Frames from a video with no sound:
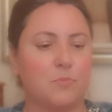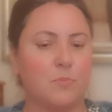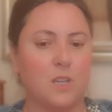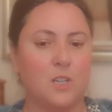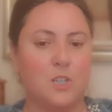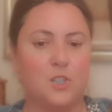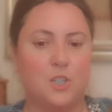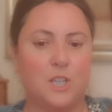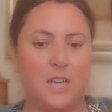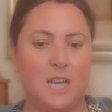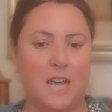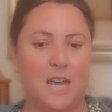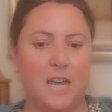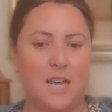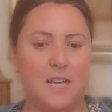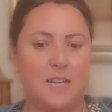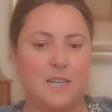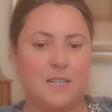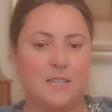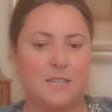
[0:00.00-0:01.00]
She
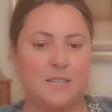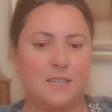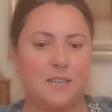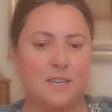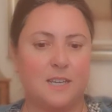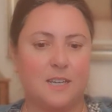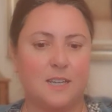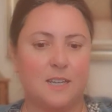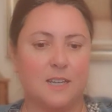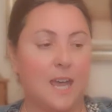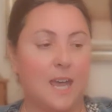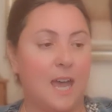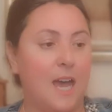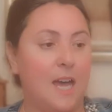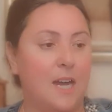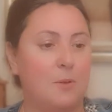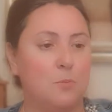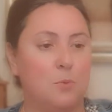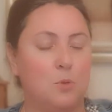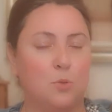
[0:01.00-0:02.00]
is
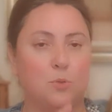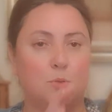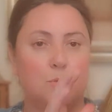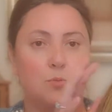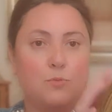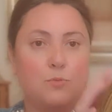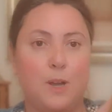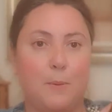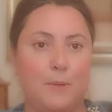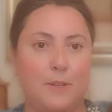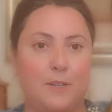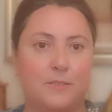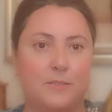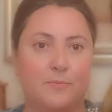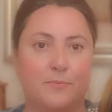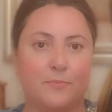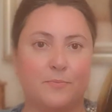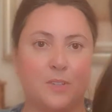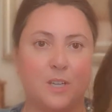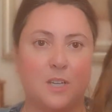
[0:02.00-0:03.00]
caramel
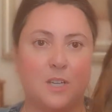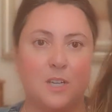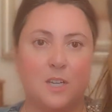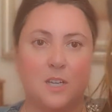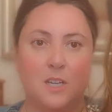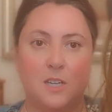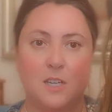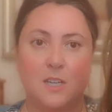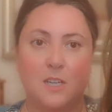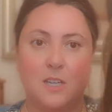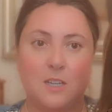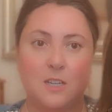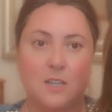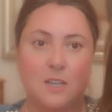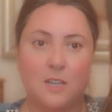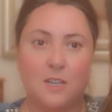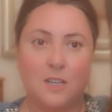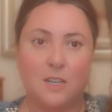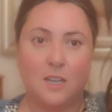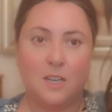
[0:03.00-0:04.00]
ribbon.
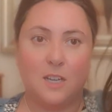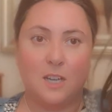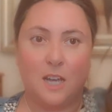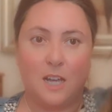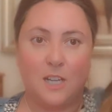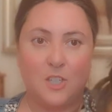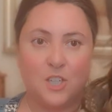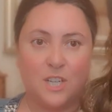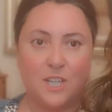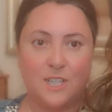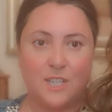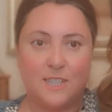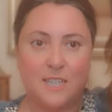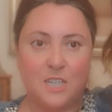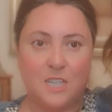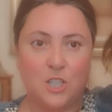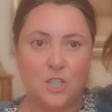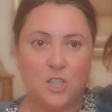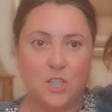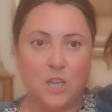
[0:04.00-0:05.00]
As you can
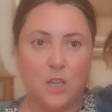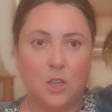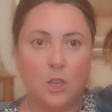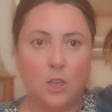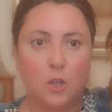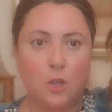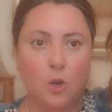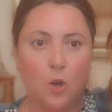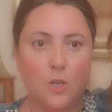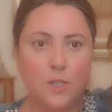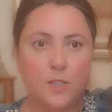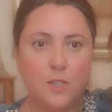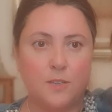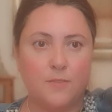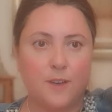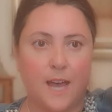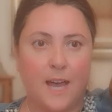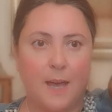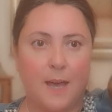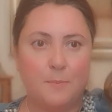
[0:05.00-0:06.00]
see, she's got lots
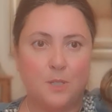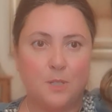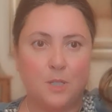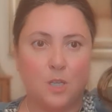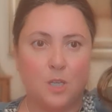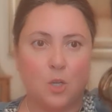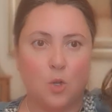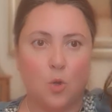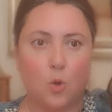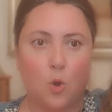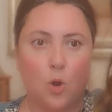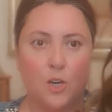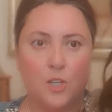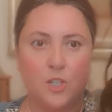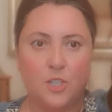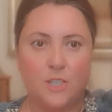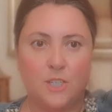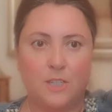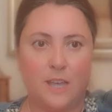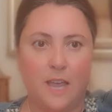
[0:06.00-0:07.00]
of absolutely
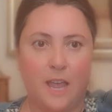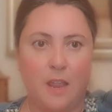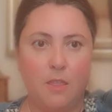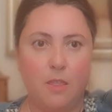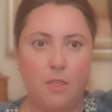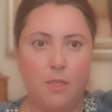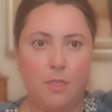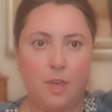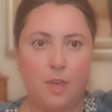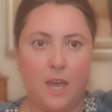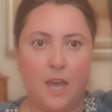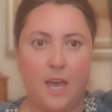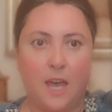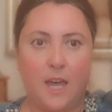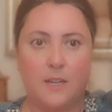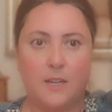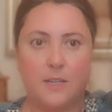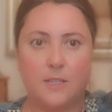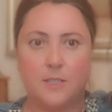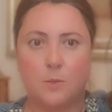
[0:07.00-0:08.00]
gorgeous length
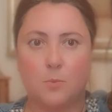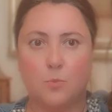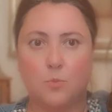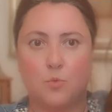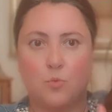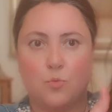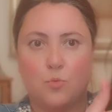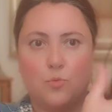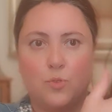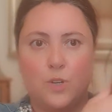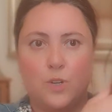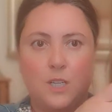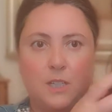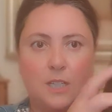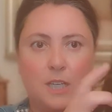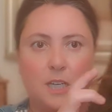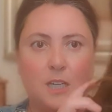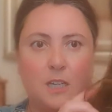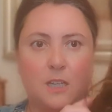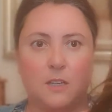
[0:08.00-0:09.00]
and some
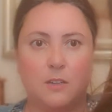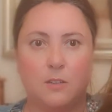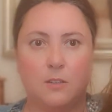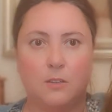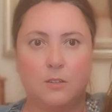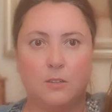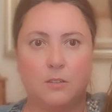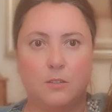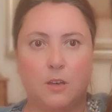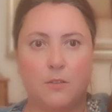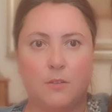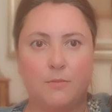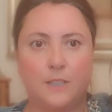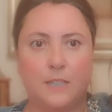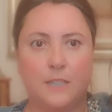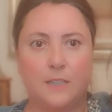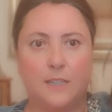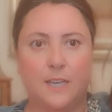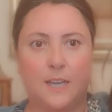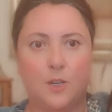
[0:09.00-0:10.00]
really
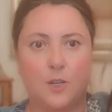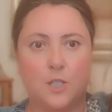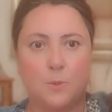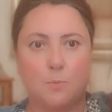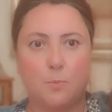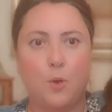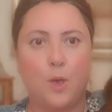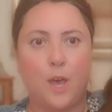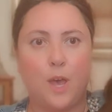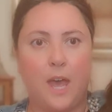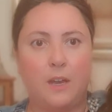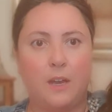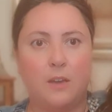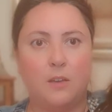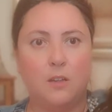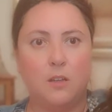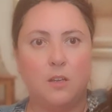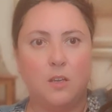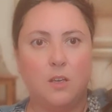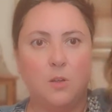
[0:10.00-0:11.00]
lovely layers put
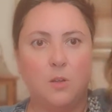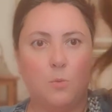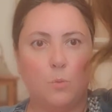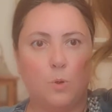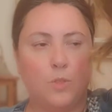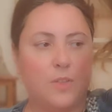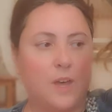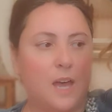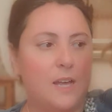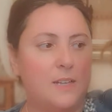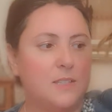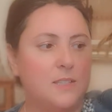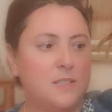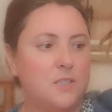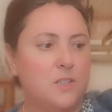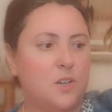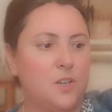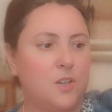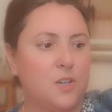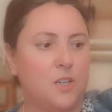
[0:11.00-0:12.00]
in with that
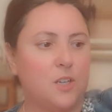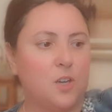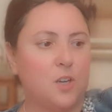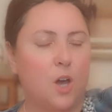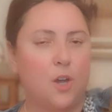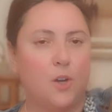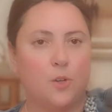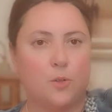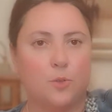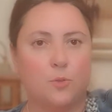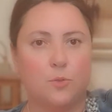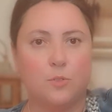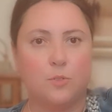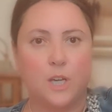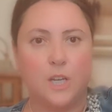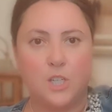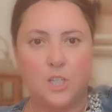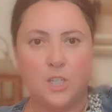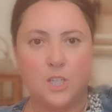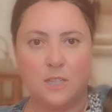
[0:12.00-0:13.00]
stunning curl.
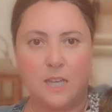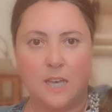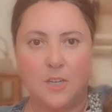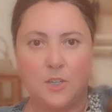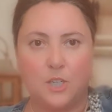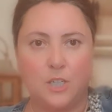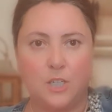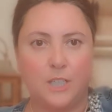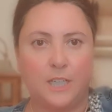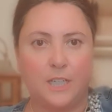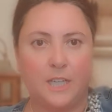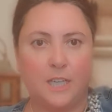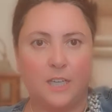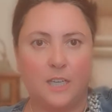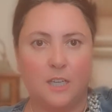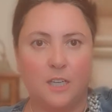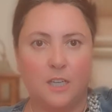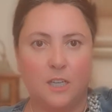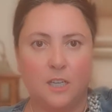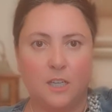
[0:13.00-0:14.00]
It just
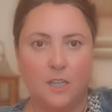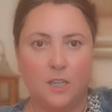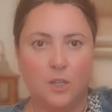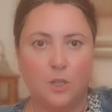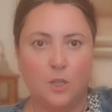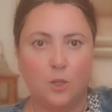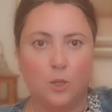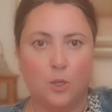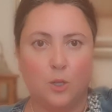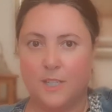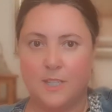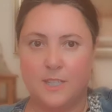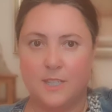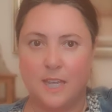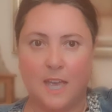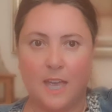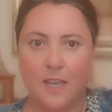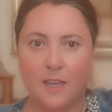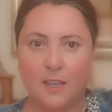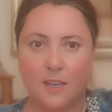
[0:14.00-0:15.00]
literally looks
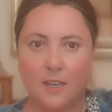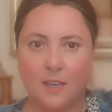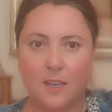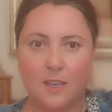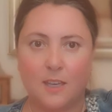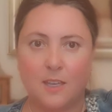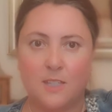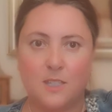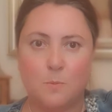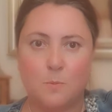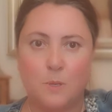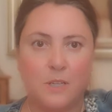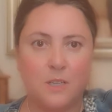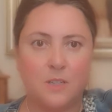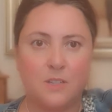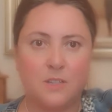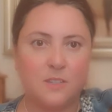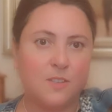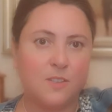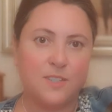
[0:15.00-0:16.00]
like it's
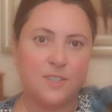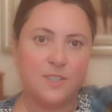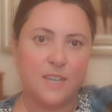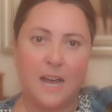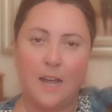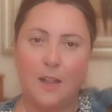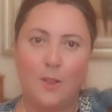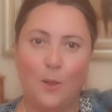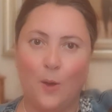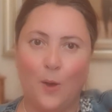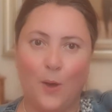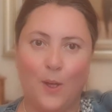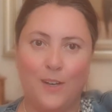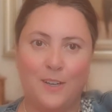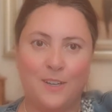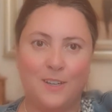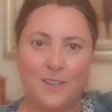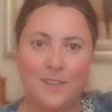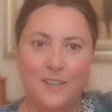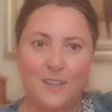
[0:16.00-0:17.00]
been to the
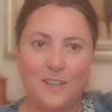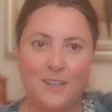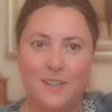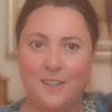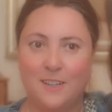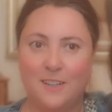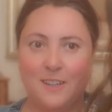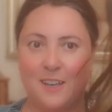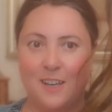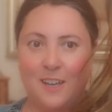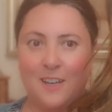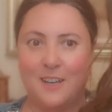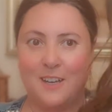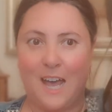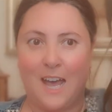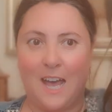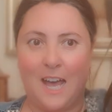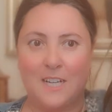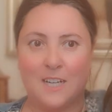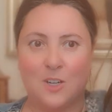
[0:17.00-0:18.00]
salon and
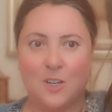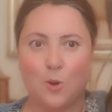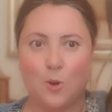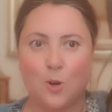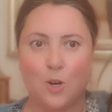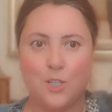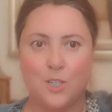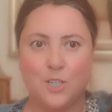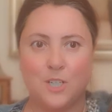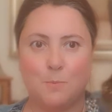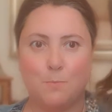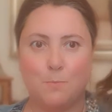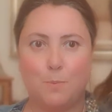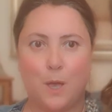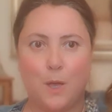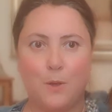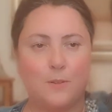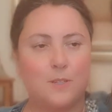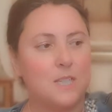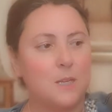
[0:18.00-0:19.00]
had a gorgeous
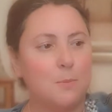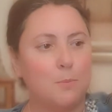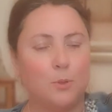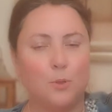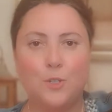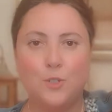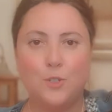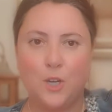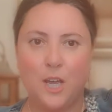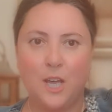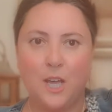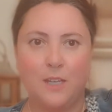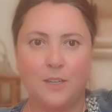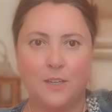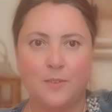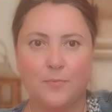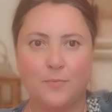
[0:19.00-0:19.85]
bouncy blow dry.